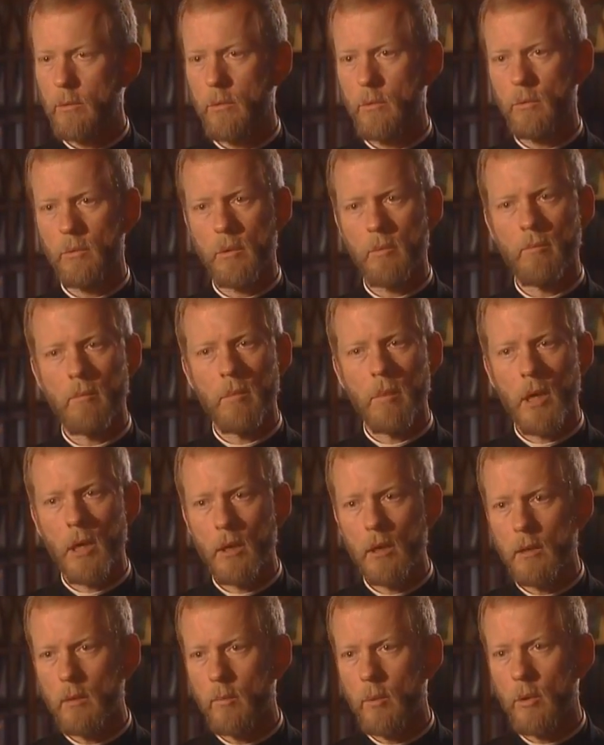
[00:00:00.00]
through
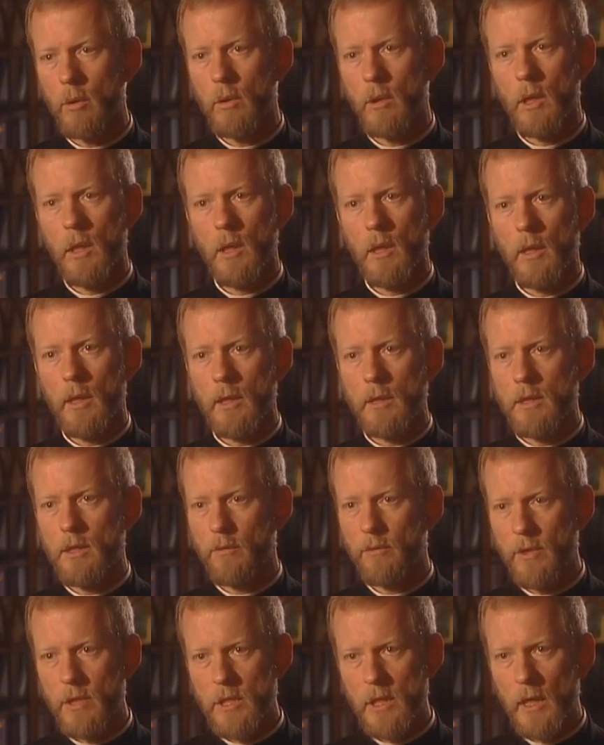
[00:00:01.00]
remarkable and
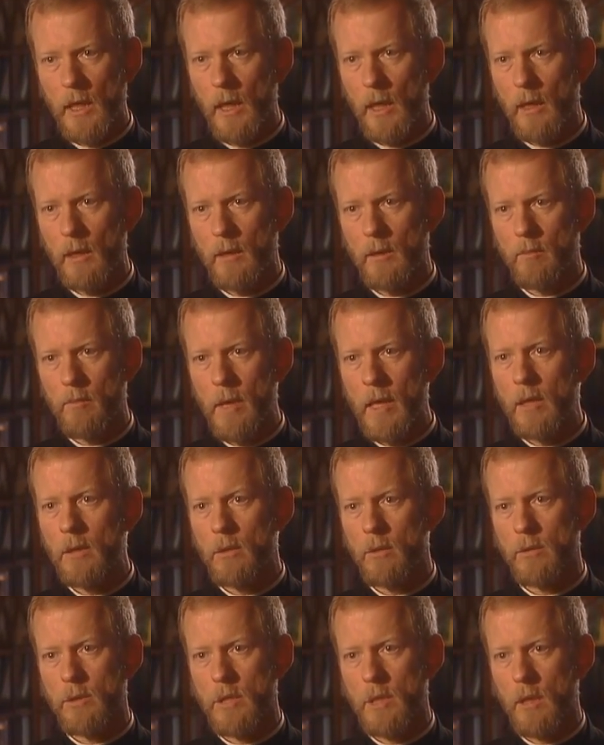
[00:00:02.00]
sophisticated
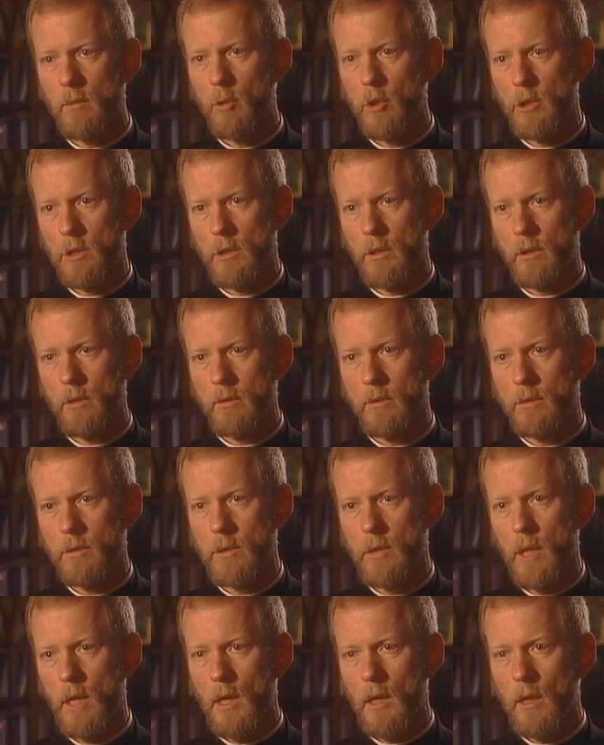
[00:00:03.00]
mental somersaults